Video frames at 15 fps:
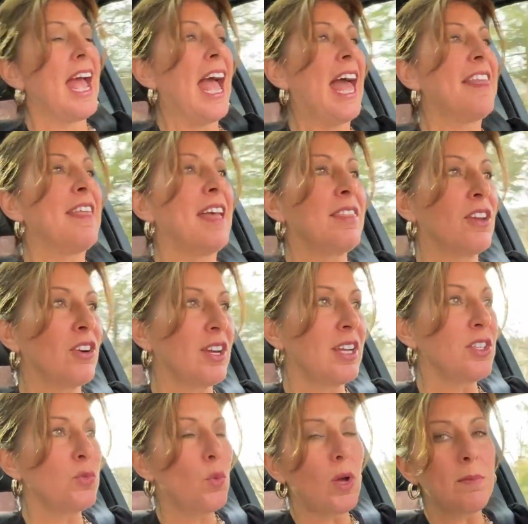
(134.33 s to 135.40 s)
And then there
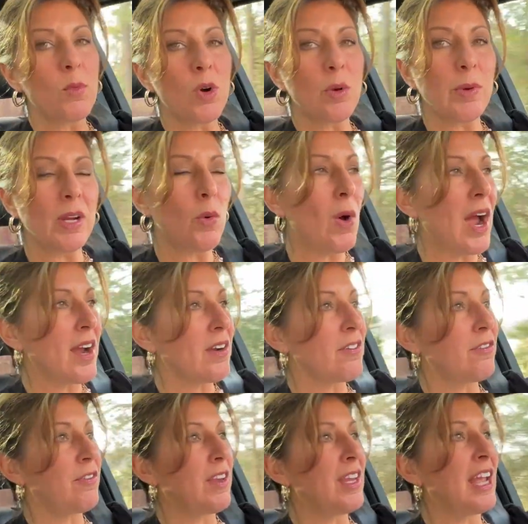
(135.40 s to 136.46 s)
is one more required
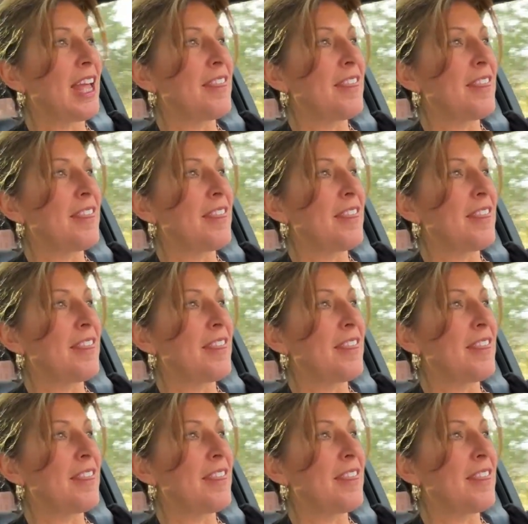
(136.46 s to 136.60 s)
fee,